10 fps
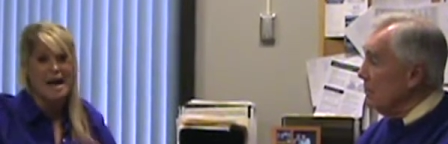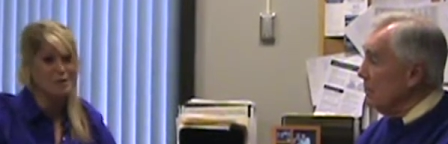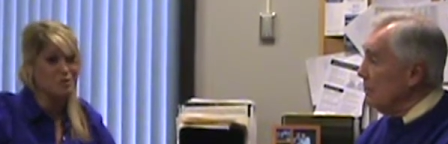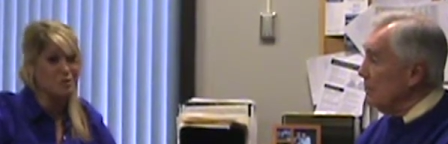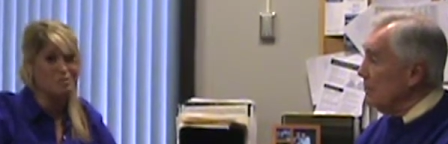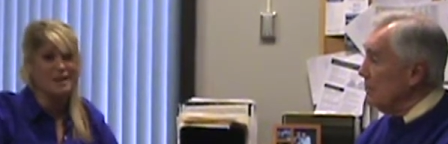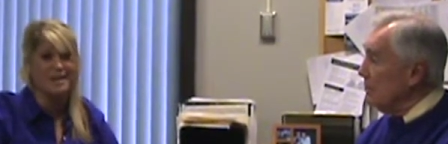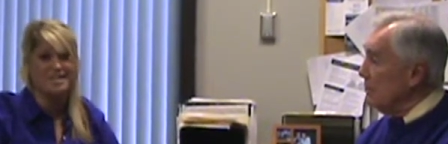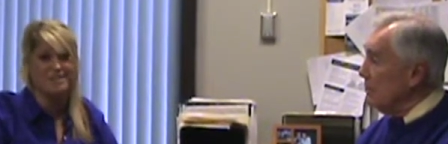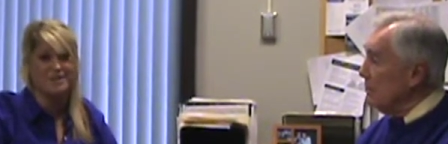Speaker 1: High School
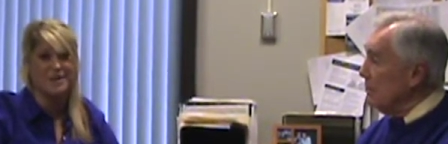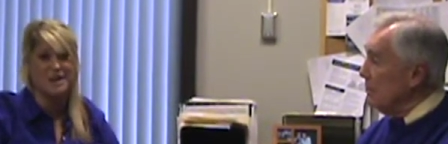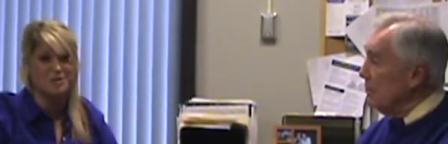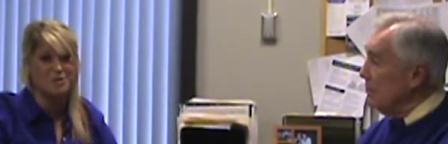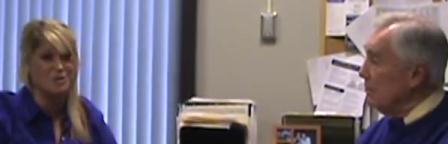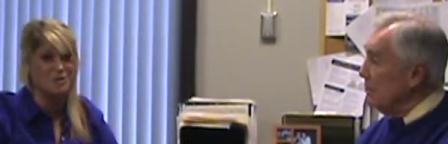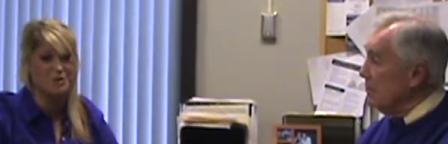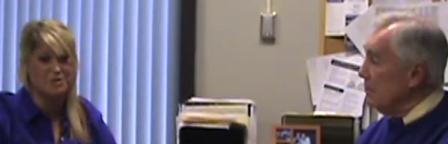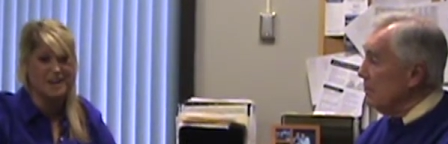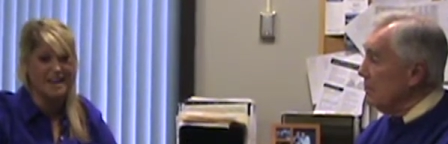Plus. If you're a high school
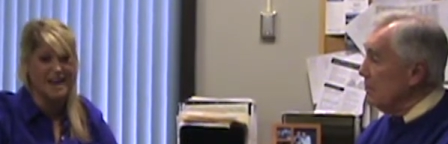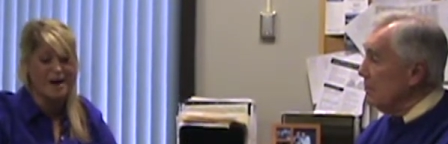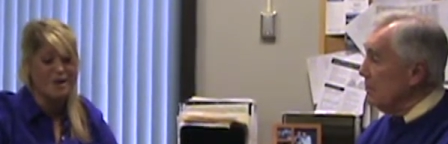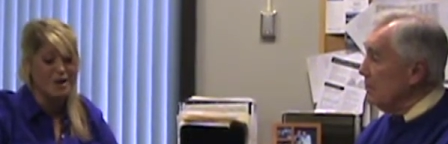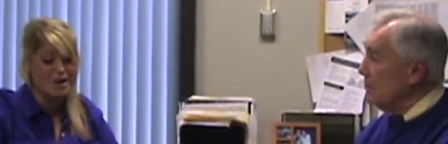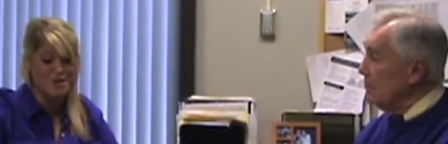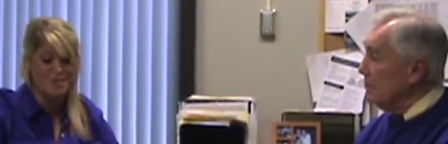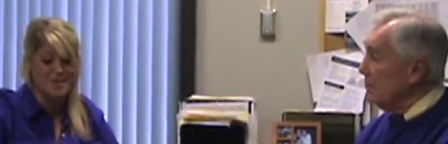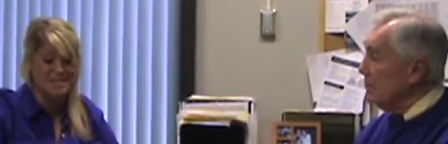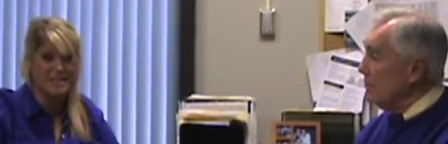student right now,
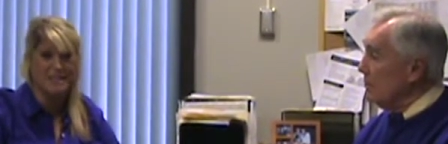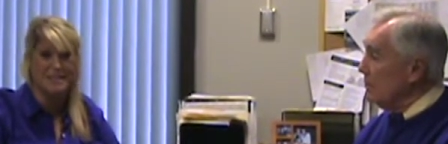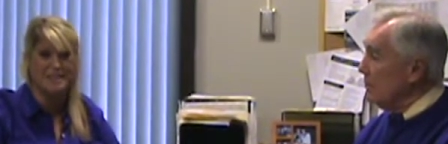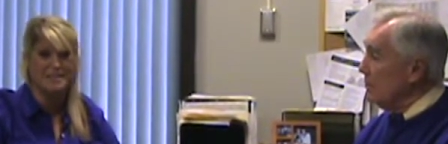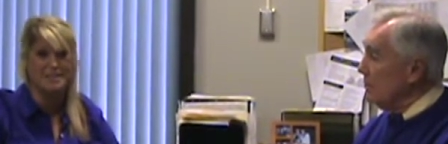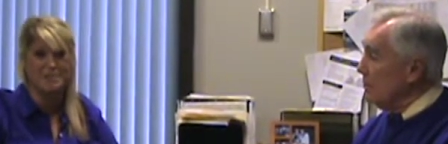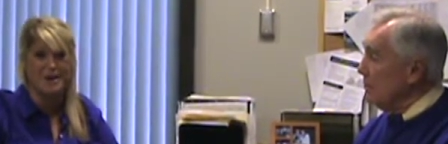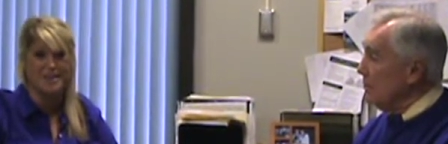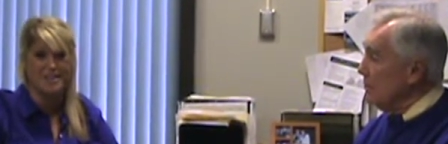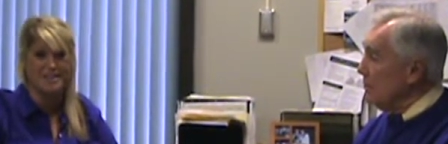you'd be silly not to jump
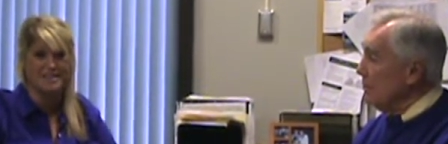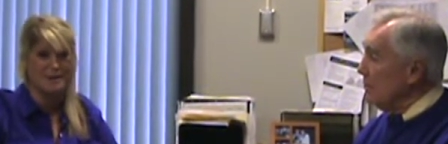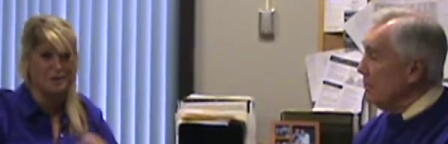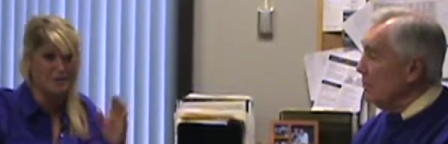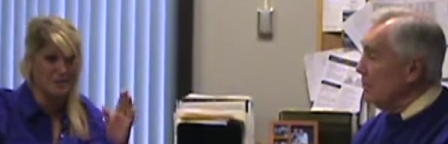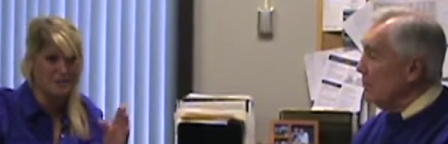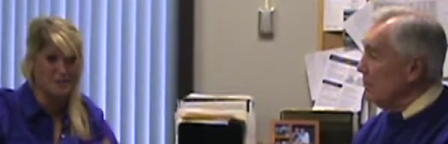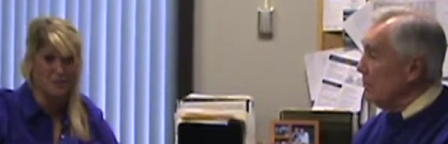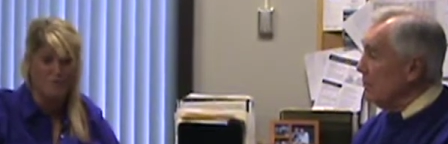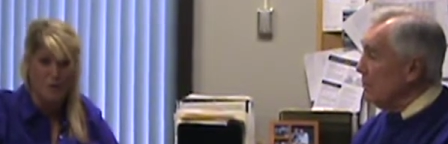on this. Not only is
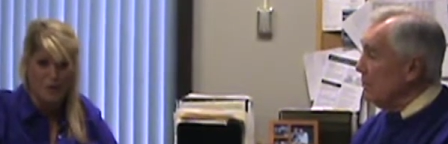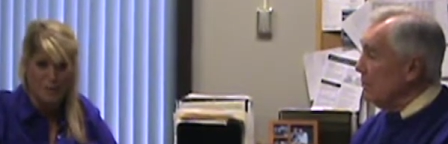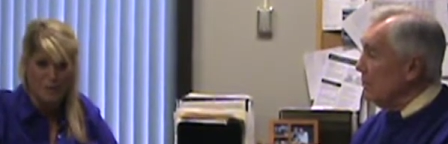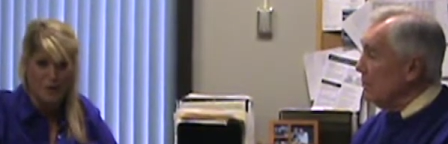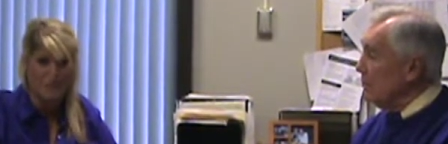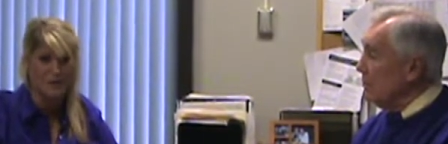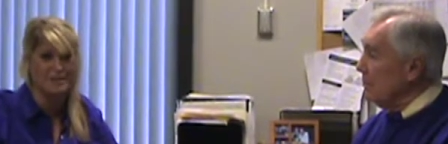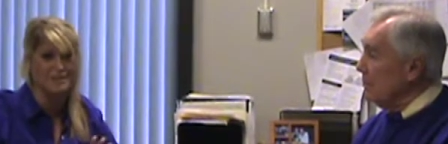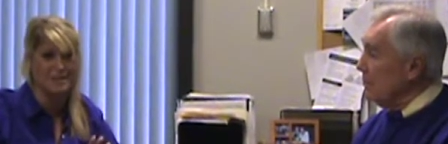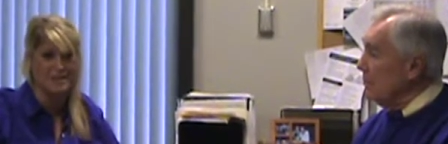it affordable,
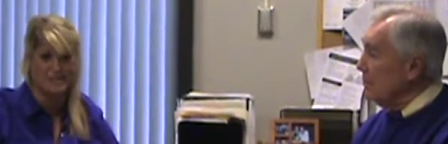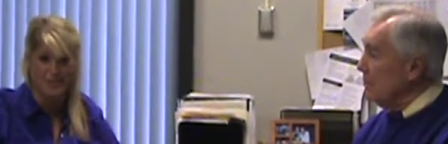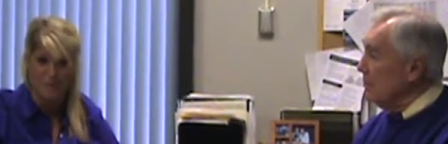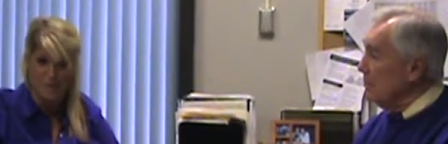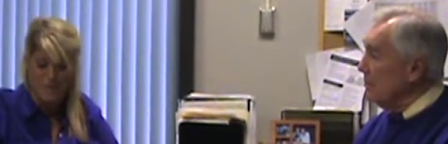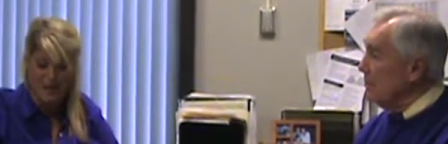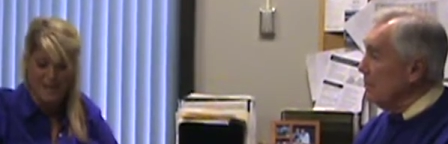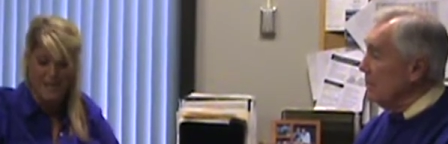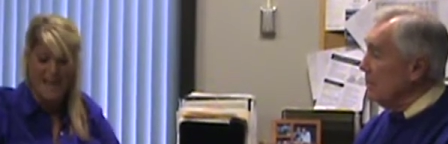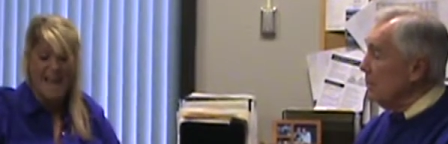it's going to save you
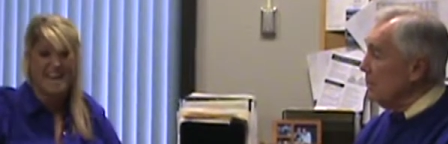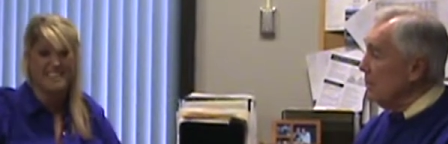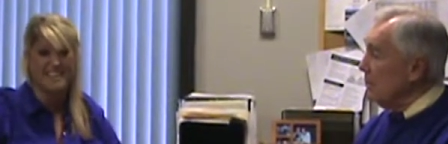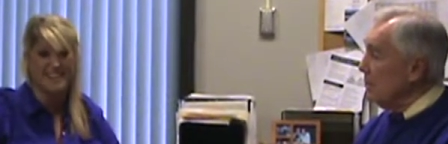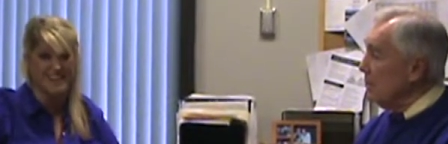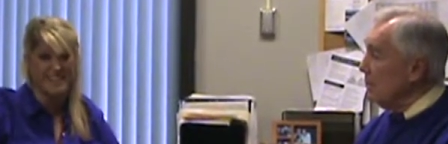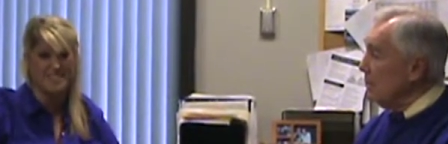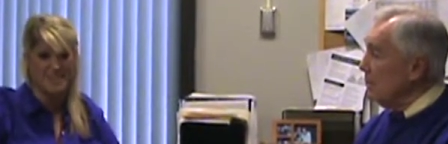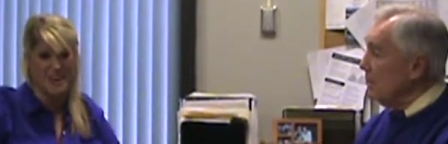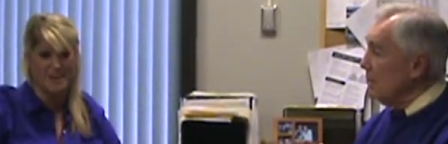money, and it's going to get
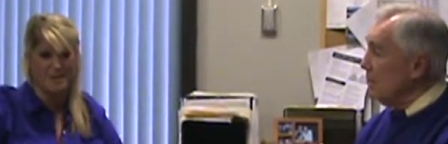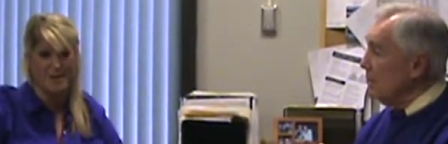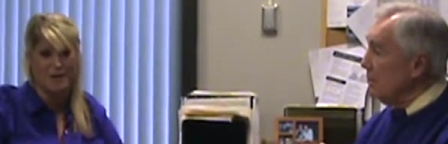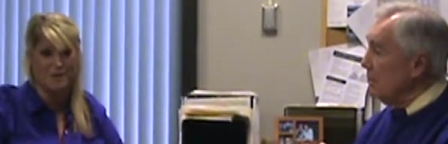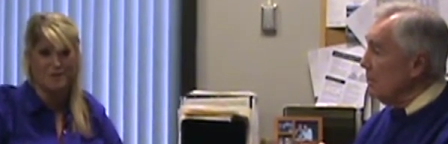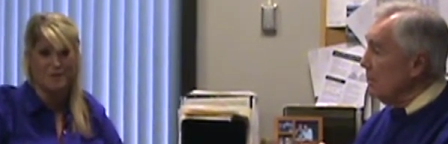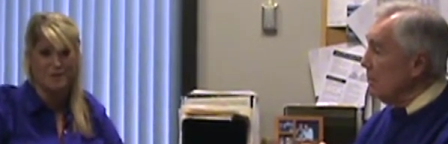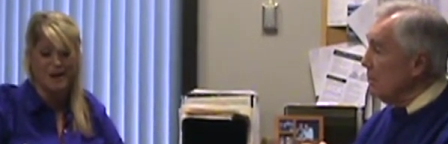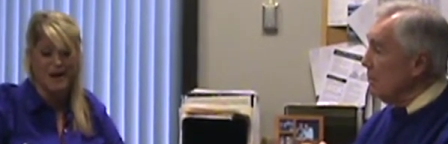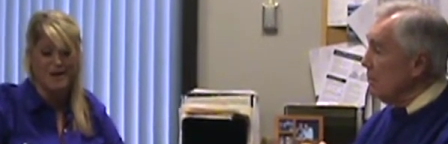you ahead in your college
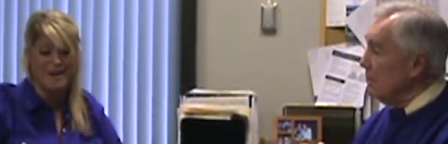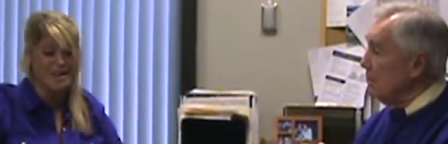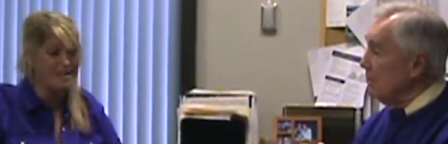career.